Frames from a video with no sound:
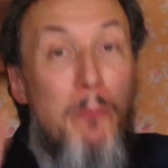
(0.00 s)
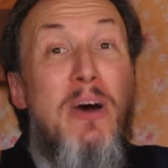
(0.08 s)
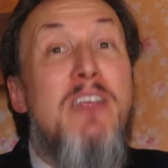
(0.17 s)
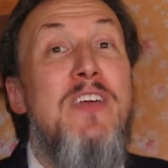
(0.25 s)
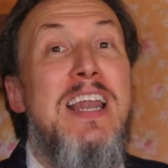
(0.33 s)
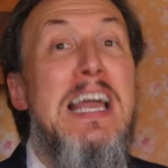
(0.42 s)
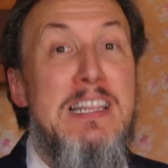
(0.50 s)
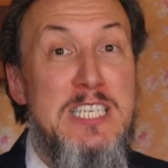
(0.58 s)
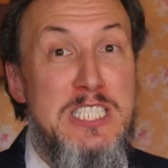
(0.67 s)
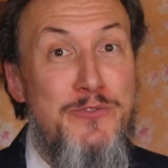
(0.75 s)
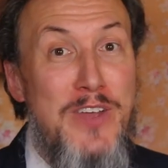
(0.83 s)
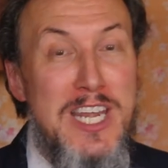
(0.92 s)
But if you like
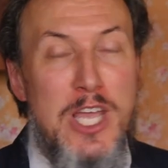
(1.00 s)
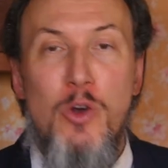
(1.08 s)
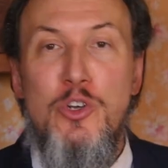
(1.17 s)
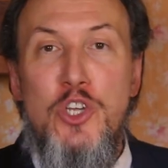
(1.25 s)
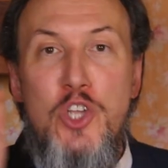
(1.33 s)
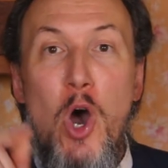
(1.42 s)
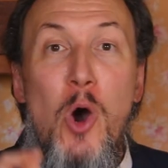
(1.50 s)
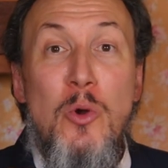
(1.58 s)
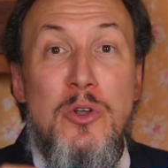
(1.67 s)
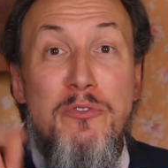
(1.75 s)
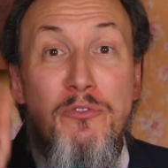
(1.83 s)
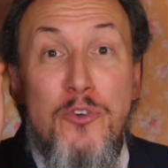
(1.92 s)
this video,
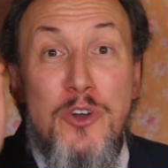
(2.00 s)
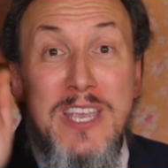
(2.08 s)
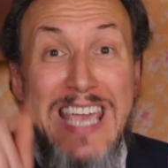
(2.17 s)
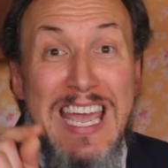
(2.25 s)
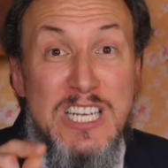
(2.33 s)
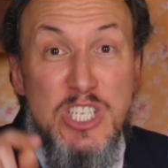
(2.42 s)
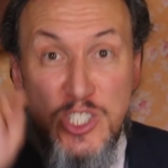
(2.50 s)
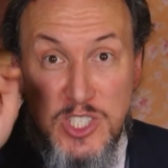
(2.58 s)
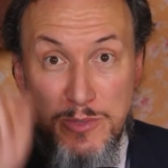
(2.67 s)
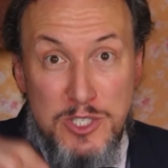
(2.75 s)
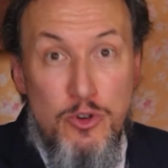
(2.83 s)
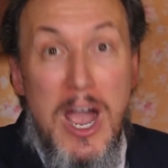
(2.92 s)
don't forget to
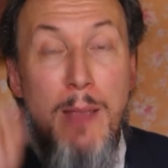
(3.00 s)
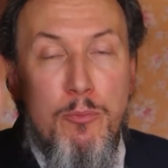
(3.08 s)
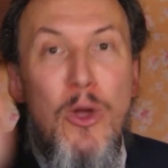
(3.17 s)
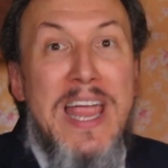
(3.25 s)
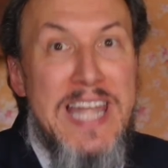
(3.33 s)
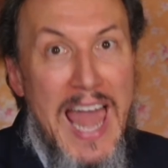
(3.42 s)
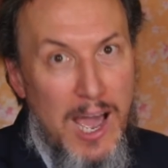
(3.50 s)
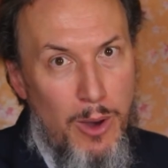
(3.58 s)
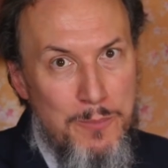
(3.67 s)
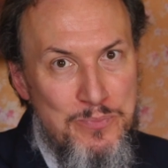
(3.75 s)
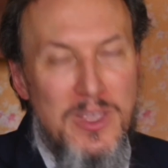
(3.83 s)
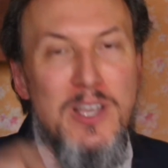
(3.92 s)
subscribe right
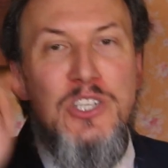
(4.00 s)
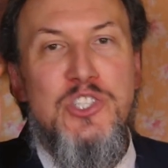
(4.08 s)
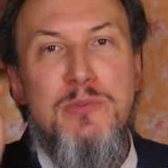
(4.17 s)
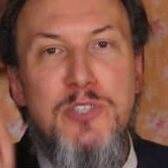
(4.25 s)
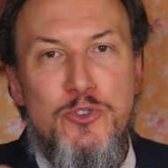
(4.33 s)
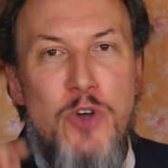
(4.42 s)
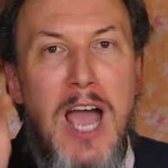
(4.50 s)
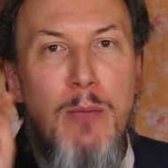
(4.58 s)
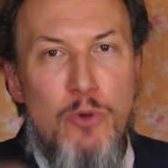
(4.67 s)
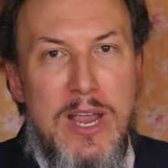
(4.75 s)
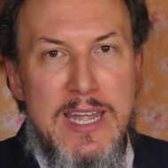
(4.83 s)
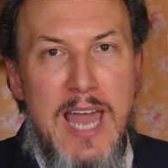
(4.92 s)
now.
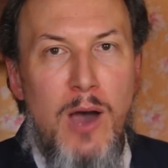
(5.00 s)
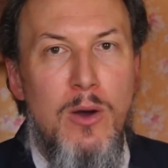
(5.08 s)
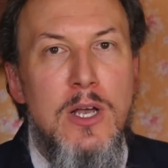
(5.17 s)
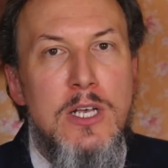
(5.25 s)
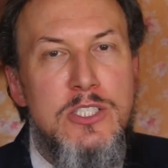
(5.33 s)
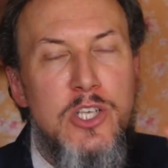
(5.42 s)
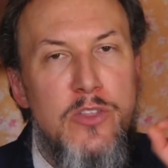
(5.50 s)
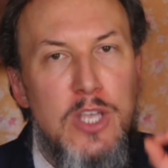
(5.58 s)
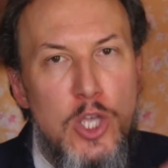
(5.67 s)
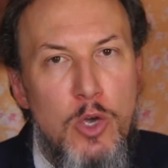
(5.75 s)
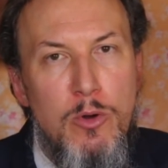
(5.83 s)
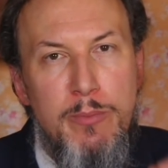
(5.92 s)
Subscribe right now so
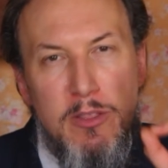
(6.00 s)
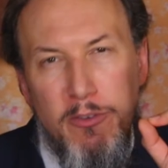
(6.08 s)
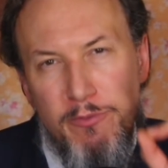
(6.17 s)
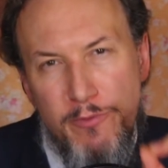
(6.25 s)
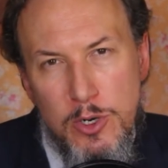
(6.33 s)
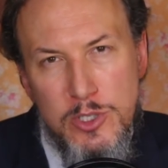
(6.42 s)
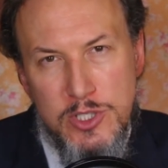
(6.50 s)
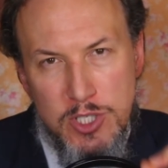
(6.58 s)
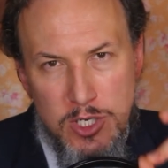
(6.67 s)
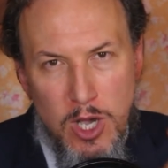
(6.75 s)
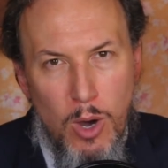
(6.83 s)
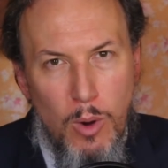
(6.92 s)
that you would be the first
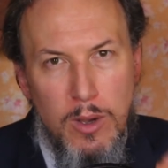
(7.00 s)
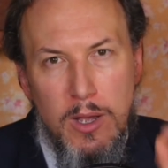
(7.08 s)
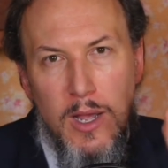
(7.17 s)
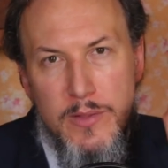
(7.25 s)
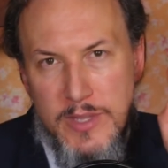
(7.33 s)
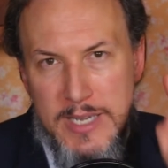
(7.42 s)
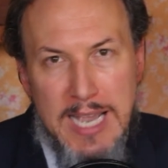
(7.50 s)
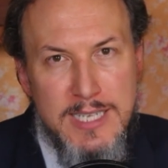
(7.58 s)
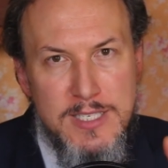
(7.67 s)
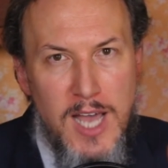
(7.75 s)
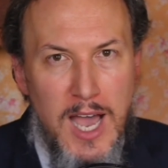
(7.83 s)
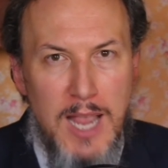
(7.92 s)
to know the
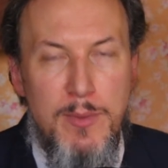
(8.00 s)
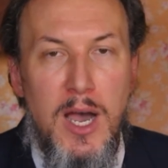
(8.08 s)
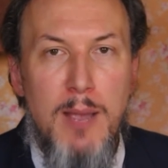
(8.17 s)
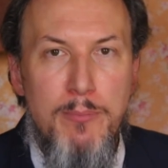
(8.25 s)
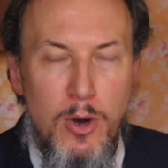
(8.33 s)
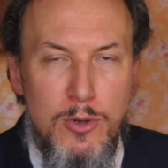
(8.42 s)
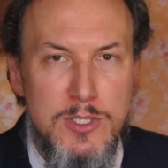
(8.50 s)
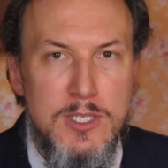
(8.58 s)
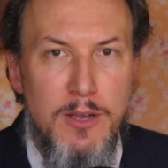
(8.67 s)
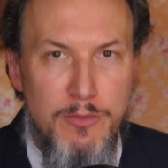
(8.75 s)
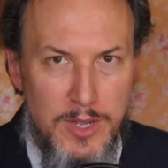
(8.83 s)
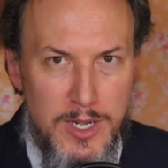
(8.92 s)
next time I
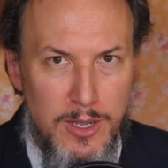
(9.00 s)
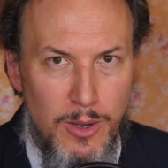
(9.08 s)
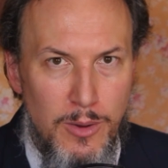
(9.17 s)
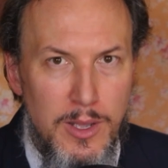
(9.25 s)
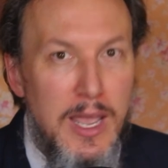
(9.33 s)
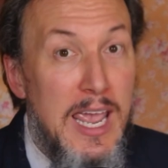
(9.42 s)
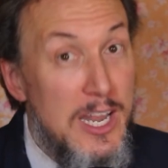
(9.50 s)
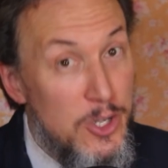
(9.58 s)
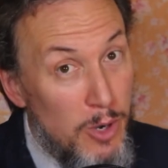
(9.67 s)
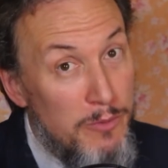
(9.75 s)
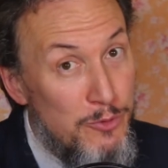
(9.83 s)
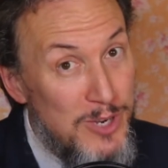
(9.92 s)
post a video.
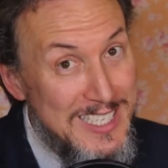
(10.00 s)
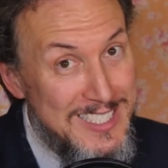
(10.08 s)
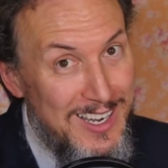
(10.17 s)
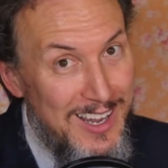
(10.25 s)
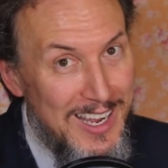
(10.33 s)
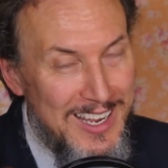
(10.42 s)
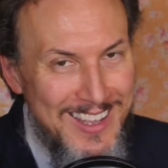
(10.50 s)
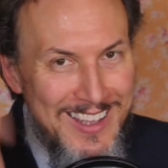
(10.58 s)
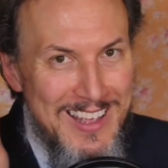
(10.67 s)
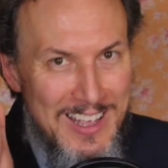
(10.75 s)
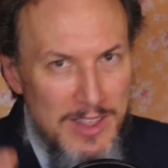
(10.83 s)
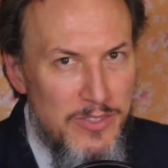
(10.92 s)
And don't forget to like.
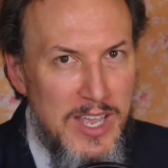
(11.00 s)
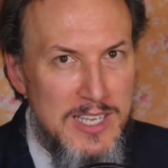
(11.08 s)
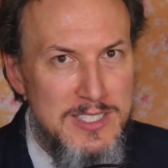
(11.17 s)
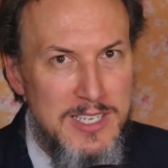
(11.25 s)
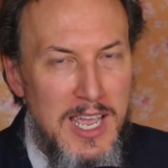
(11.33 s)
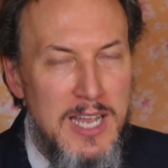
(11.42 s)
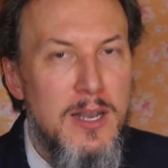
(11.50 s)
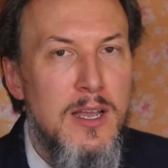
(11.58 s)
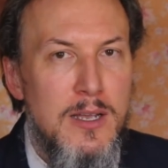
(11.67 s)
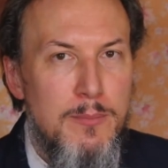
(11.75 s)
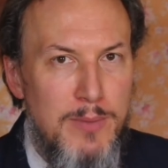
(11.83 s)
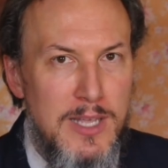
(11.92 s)
Thanks again.
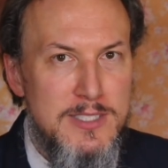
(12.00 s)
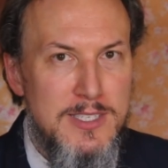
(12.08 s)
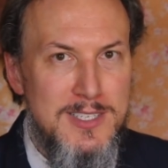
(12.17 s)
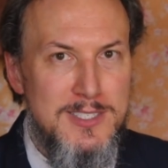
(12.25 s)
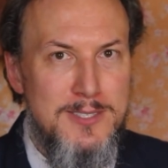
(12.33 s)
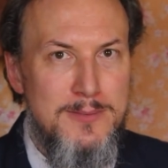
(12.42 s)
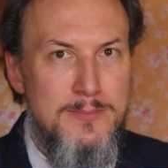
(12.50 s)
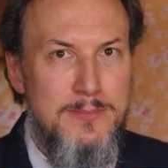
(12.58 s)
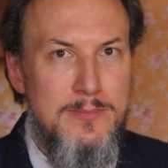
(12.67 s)
Blessings.